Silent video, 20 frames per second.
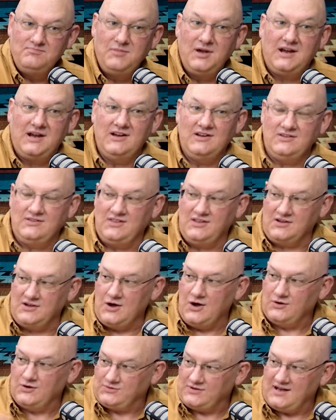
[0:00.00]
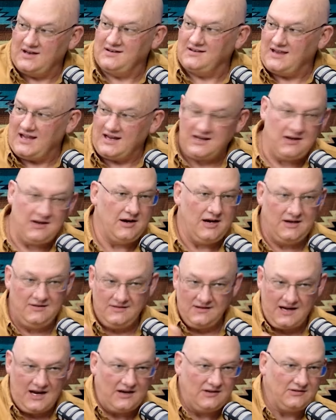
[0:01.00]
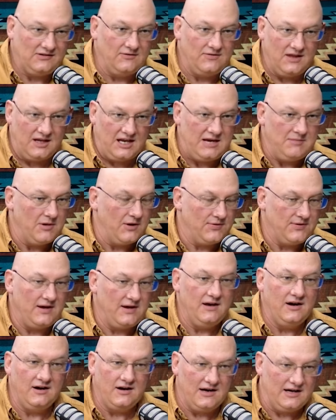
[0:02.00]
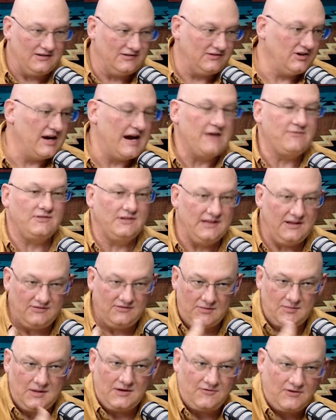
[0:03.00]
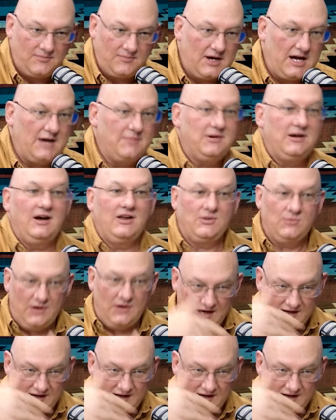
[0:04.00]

Because the ghost, and like in the case right. of the KiMo theater, it's you have to leave something for Bobby, otherwise